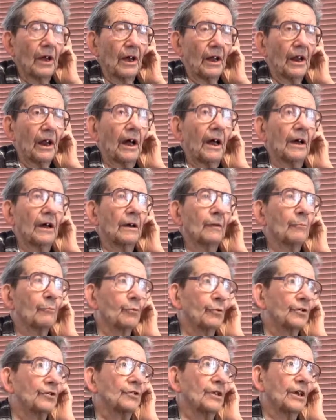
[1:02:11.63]
And I
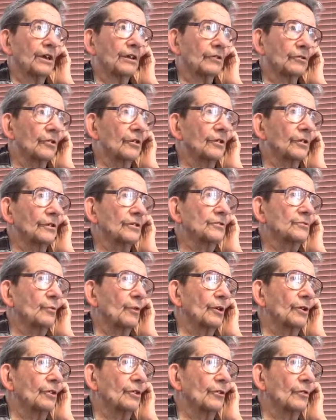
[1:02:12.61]
appreciate goodness
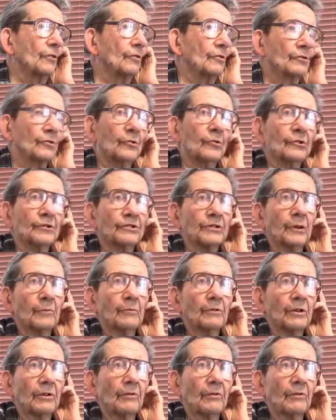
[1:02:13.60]
when you're doing something.